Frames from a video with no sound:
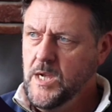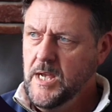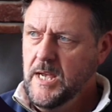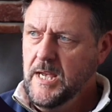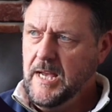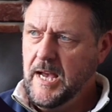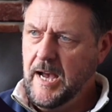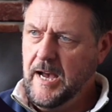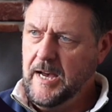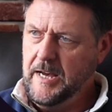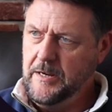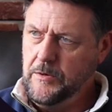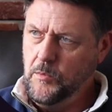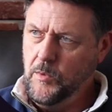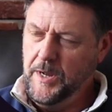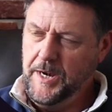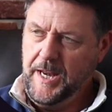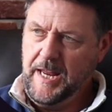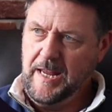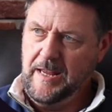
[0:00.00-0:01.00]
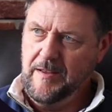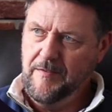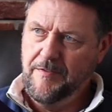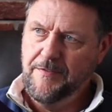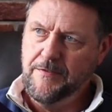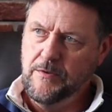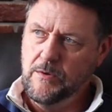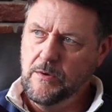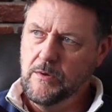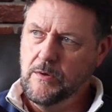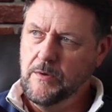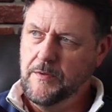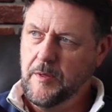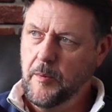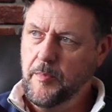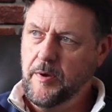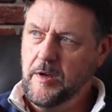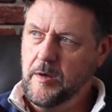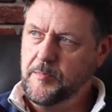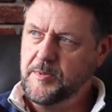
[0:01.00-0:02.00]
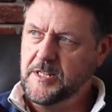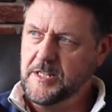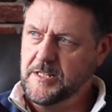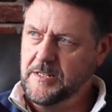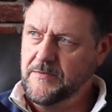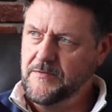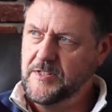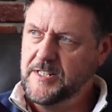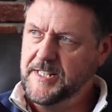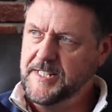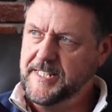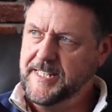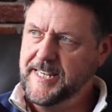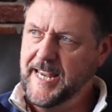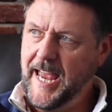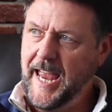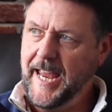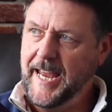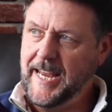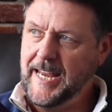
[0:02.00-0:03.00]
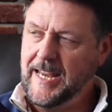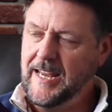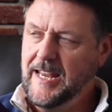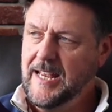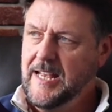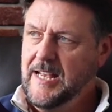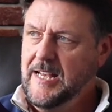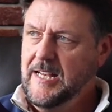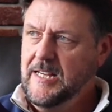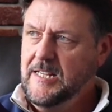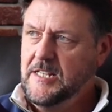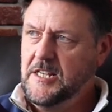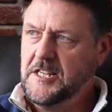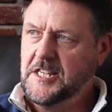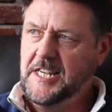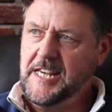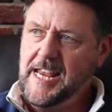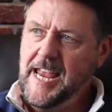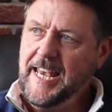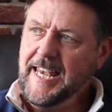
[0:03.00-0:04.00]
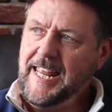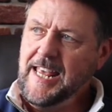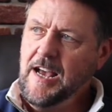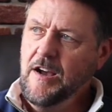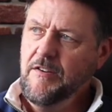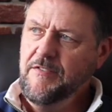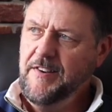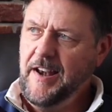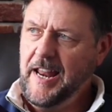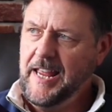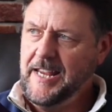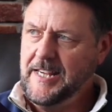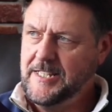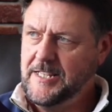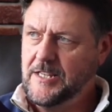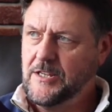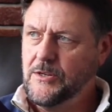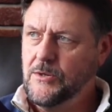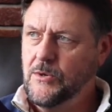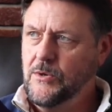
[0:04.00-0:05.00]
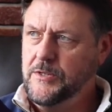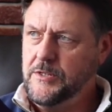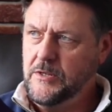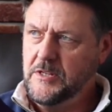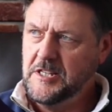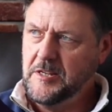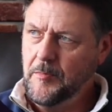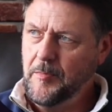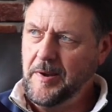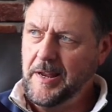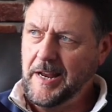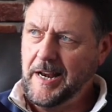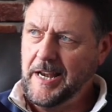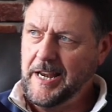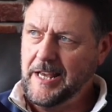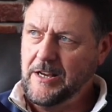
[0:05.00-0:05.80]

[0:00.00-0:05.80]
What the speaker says: and one here for the purposes of today. To see any overlays at all, you simply click